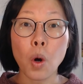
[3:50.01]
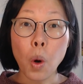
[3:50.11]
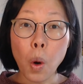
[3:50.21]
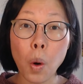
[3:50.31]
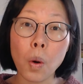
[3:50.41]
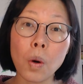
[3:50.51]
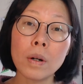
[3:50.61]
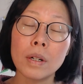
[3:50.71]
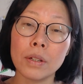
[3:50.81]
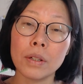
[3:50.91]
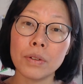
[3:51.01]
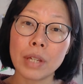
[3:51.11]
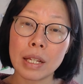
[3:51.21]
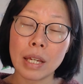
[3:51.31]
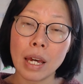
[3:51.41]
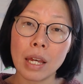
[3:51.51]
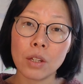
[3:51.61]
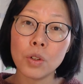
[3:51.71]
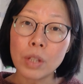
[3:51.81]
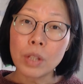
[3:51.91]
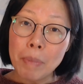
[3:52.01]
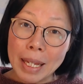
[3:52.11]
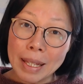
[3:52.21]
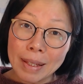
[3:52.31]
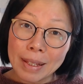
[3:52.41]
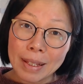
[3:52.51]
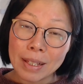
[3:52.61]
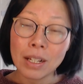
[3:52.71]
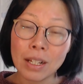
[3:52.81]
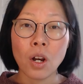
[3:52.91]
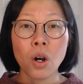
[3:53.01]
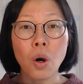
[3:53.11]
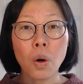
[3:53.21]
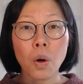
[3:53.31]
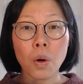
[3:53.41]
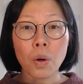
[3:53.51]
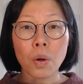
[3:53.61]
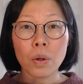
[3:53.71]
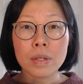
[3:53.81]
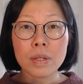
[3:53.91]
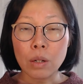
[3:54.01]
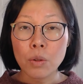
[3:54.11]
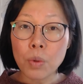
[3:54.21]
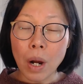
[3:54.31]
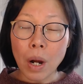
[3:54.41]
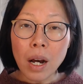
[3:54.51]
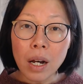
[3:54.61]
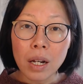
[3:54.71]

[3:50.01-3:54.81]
or you can get Unipin or Sakura.